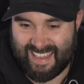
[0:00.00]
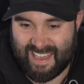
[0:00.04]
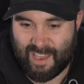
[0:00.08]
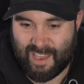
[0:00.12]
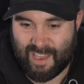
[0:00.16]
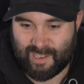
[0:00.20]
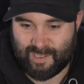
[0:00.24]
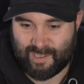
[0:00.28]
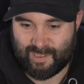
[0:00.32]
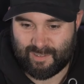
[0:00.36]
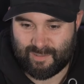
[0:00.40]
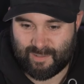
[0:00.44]

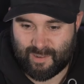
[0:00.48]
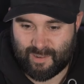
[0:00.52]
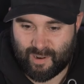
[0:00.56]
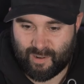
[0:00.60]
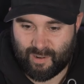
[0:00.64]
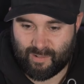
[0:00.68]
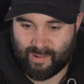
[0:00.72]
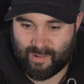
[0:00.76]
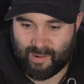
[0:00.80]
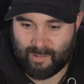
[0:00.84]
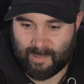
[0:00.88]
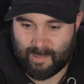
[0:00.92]
You've got a
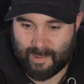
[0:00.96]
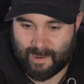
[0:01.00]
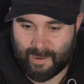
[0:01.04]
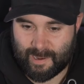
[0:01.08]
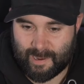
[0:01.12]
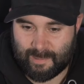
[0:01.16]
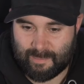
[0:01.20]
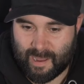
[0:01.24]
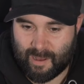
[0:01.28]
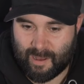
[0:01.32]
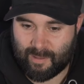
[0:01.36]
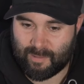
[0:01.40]
real
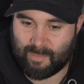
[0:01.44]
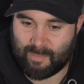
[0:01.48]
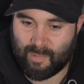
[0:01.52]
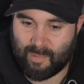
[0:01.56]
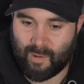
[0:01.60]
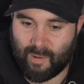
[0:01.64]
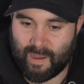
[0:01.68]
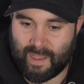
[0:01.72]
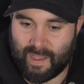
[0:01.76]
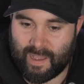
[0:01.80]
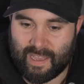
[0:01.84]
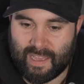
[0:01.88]
beardy mouth,
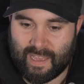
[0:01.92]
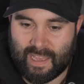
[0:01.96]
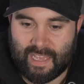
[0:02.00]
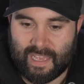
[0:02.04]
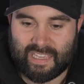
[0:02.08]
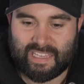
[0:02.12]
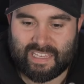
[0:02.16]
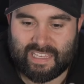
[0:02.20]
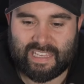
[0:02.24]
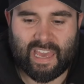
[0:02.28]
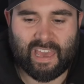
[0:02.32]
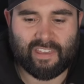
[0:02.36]
boy.
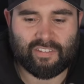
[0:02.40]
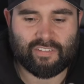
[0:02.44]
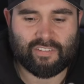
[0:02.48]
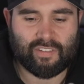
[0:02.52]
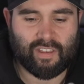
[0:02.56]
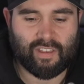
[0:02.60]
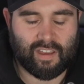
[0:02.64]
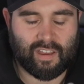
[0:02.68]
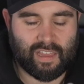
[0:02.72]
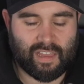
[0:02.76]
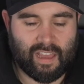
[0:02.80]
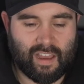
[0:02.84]
Yes,
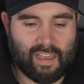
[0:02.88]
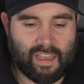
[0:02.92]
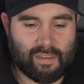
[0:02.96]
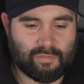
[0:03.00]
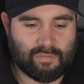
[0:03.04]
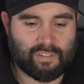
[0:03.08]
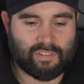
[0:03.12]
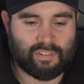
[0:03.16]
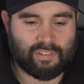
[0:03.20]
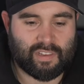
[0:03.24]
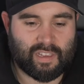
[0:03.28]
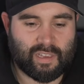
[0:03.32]
I have
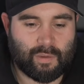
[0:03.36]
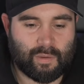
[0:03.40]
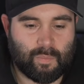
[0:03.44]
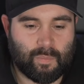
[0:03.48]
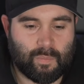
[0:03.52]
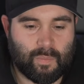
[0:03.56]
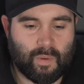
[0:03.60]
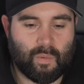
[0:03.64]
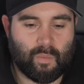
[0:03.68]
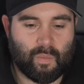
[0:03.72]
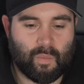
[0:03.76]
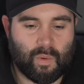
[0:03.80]
to say,
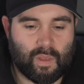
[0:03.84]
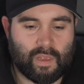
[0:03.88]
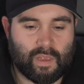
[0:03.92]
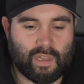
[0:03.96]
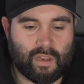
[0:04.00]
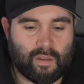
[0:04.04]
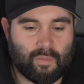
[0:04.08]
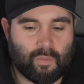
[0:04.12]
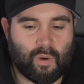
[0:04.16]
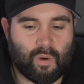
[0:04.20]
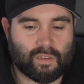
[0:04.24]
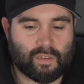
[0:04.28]
you
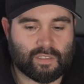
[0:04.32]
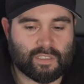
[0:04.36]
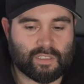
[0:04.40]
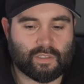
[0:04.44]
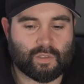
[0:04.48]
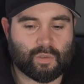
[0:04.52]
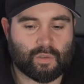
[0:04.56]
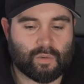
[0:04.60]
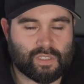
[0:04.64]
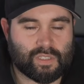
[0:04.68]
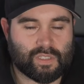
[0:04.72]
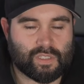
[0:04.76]
know, whilst it's
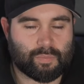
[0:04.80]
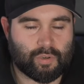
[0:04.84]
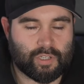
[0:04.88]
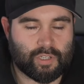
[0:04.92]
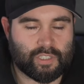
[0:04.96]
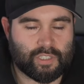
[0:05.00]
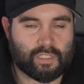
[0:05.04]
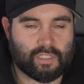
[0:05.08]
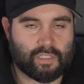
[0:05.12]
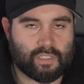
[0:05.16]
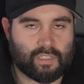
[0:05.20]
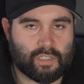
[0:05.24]
always
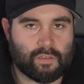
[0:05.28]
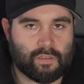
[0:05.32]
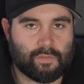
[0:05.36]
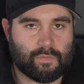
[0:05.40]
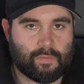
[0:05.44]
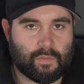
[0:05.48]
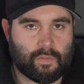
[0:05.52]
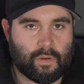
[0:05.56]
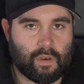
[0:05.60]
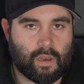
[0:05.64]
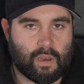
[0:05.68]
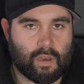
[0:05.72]

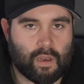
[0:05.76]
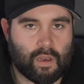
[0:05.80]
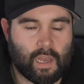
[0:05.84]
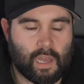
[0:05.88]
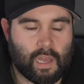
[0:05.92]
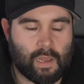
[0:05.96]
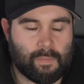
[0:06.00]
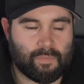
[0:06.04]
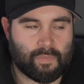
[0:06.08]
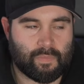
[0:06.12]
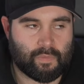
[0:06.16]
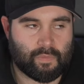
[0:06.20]
appreciative
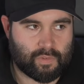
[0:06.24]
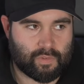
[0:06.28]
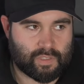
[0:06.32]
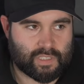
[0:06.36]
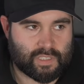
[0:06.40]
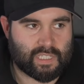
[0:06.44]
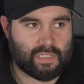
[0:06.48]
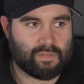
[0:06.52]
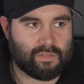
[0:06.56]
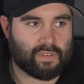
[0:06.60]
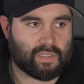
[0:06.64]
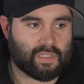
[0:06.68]

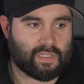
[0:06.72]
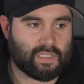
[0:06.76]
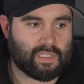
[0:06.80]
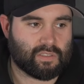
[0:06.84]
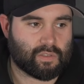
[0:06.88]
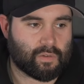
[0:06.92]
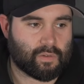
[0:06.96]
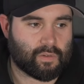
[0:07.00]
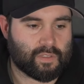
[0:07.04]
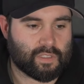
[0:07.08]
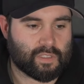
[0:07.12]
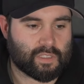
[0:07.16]
receiving these
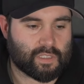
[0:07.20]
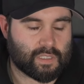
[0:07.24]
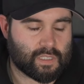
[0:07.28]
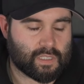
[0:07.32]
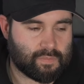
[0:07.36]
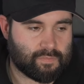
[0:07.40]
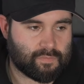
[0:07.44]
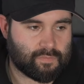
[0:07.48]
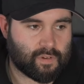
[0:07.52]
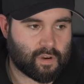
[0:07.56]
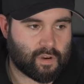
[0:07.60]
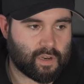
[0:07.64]
offers and
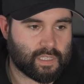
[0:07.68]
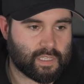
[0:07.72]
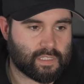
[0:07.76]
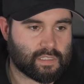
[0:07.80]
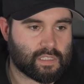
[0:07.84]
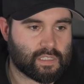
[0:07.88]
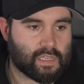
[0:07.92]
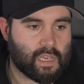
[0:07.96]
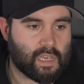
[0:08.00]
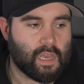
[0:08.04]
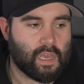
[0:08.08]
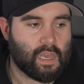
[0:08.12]
invites,
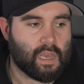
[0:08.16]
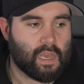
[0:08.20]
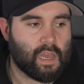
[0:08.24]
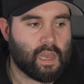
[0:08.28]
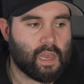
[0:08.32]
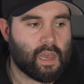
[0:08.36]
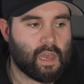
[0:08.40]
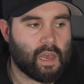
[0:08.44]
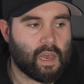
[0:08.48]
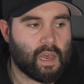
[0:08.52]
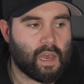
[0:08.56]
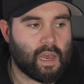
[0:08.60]

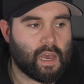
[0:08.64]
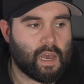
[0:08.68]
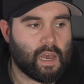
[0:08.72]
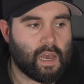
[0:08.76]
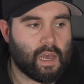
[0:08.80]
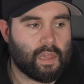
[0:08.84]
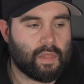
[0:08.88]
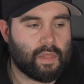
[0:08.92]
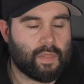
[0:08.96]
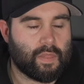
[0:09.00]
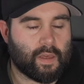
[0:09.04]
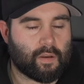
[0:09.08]

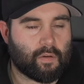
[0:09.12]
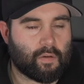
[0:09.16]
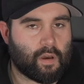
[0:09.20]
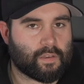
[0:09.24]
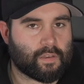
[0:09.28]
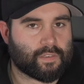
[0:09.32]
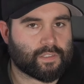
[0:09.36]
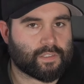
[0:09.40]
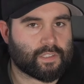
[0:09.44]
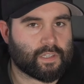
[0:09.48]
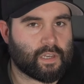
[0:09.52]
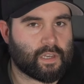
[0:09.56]
there are
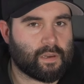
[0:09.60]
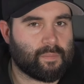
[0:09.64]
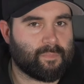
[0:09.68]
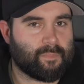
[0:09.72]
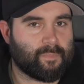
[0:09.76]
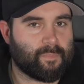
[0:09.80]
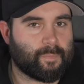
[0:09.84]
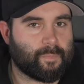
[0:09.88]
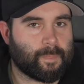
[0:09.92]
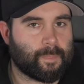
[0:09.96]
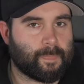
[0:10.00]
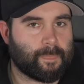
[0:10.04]

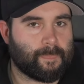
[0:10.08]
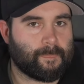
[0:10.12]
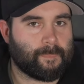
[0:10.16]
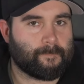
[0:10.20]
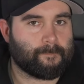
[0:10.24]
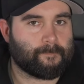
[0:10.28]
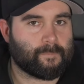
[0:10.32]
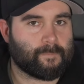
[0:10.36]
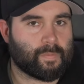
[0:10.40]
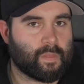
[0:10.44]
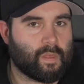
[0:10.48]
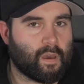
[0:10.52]
some
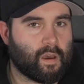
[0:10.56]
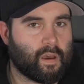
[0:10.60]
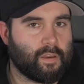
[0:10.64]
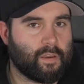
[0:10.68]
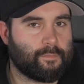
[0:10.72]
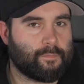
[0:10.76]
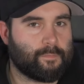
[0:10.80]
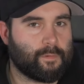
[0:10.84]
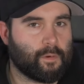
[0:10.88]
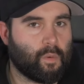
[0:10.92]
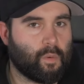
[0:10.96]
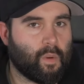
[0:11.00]
that I
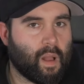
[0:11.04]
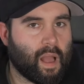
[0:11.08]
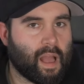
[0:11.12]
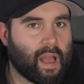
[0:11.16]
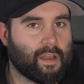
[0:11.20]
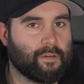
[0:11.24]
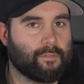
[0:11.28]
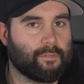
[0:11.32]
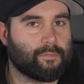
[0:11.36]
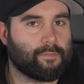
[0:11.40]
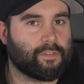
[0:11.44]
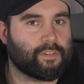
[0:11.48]
feel
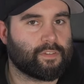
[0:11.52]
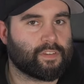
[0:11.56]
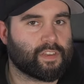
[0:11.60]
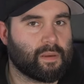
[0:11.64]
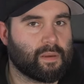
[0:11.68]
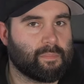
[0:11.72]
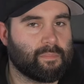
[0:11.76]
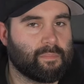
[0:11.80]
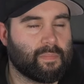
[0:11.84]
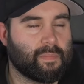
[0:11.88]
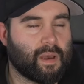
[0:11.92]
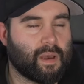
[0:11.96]
have
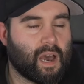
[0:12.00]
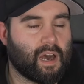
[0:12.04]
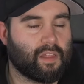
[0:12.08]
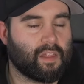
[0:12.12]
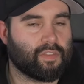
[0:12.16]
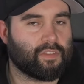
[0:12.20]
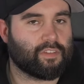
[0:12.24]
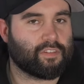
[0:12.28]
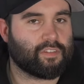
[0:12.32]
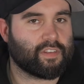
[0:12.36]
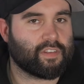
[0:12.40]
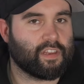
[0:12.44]
some
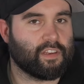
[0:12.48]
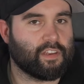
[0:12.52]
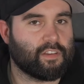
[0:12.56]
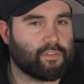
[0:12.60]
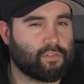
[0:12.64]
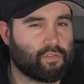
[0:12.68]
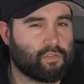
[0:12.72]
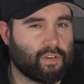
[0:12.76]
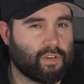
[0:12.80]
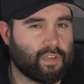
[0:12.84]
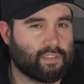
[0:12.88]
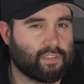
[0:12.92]
unsaid
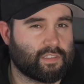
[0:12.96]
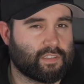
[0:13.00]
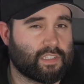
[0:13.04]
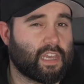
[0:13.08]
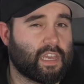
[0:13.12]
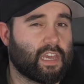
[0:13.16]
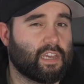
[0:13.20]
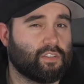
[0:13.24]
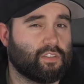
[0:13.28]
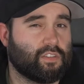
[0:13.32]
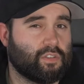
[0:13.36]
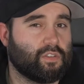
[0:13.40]
strings
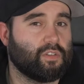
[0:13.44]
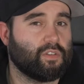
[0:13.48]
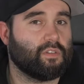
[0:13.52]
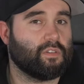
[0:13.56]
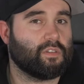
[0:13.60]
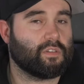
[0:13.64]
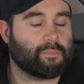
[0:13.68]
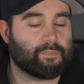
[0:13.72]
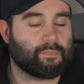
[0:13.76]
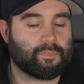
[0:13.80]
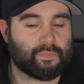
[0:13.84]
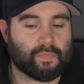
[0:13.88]
attached to
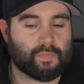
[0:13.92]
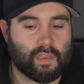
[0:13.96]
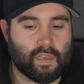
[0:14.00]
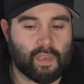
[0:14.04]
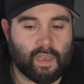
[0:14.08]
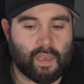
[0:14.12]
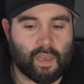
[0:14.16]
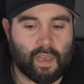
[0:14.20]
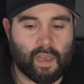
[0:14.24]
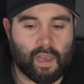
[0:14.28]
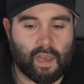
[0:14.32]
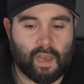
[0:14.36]

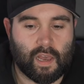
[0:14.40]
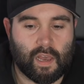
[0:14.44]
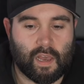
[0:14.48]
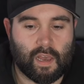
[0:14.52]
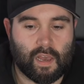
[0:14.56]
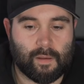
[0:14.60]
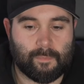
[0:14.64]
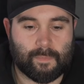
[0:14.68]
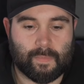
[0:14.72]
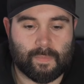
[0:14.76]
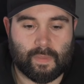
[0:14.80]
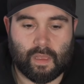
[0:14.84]

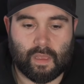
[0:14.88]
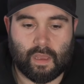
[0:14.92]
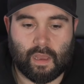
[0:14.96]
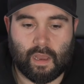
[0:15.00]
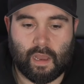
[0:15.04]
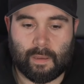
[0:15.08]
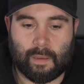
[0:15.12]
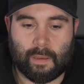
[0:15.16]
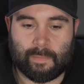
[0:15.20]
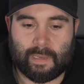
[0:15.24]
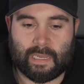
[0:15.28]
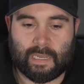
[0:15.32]
them.
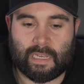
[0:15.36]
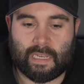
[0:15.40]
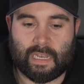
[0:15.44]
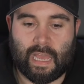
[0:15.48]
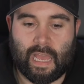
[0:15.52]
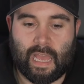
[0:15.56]
I mean,